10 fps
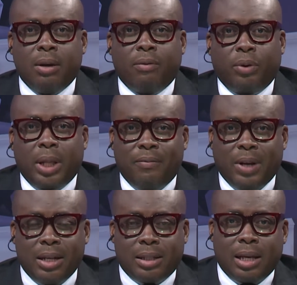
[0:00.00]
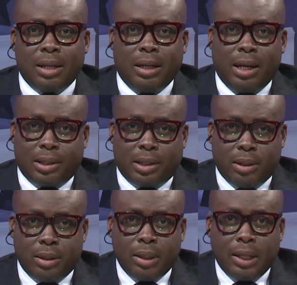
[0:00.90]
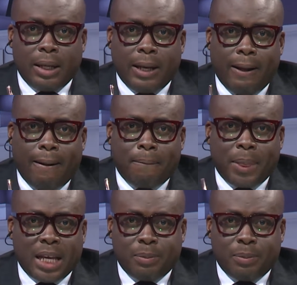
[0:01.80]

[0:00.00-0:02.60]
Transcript: for the Afghanistan election has